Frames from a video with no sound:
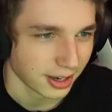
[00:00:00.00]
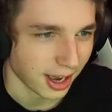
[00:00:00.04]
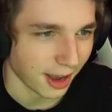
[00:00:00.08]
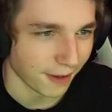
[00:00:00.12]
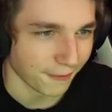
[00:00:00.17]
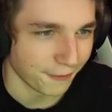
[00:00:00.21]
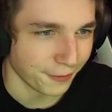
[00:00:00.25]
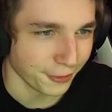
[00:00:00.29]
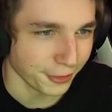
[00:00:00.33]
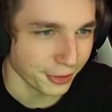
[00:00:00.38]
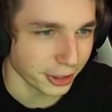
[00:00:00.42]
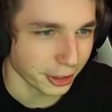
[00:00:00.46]
I
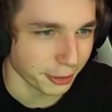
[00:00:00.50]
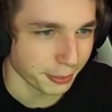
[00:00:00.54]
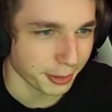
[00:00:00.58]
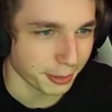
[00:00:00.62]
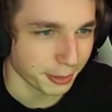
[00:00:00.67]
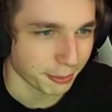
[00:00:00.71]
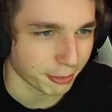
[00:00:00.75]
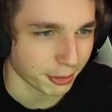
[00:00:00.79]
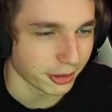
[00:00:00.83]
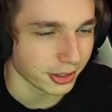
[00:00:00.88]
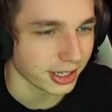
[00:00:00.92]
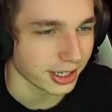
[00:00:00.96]
feel like it'll be
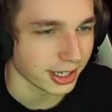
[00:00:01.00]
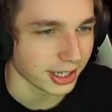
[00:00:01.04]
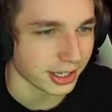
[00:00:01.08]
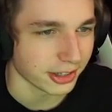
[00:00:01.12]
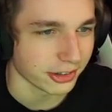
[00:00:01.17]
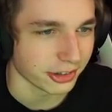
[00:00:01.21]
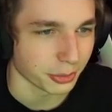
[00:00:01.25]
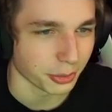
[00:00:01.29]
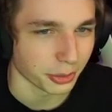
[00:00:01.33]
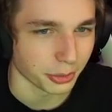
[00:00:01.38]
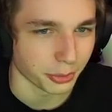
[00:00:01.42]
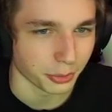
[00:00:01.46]
really
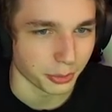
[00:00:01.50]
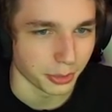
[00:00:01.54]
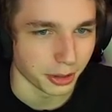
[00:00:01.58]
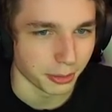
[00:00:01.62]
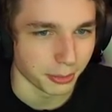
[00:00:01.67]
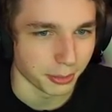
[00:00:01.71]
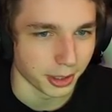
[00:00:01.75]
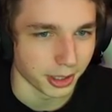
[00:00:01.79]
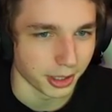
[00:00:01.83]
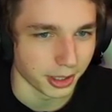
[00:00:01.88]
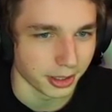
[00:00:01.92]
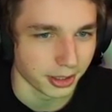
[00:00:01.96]
easy with
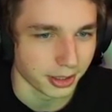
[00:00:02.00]
Wilma.